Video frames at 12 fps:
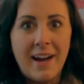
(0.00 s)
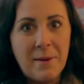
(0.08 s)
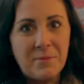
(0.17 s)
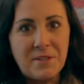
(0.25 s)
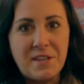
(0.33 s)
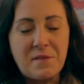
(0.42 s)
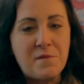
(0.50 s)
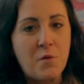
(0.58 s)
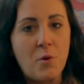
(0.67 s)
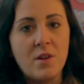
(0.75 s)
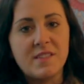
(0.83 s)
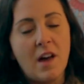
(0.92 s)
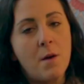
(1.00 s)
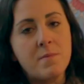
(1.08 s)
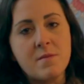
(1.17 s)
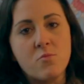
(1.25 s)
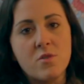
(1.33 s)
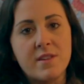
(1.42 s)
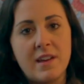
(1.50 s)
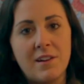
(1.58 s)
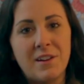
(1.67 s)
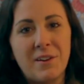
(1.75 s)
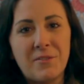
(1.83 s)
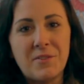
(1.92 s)
I am looking forward to helping more
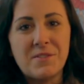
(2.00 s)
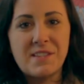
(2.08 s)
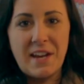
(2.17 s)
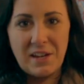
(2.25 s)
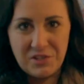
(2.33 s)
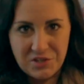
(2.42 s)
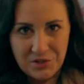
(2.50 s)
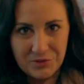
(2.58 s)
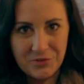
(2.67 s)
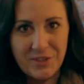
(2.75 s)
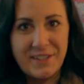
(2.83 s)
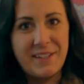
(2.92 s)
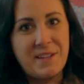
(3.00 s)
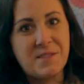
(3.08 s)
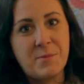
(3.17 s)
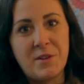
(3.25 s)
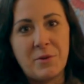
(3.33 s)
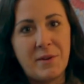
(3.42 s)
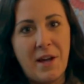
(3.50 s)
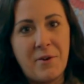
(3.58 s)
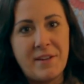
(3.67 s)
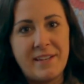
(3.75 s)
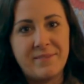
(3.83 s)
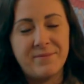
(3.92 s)
caregivers and children in Oswego
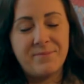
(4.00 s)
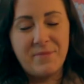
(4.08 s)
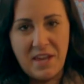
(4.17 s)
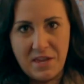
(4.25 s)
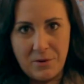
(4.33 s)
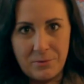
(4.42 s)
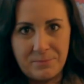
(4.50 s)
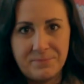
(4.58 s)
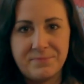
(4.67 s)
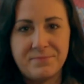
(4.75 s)
County. Thank you.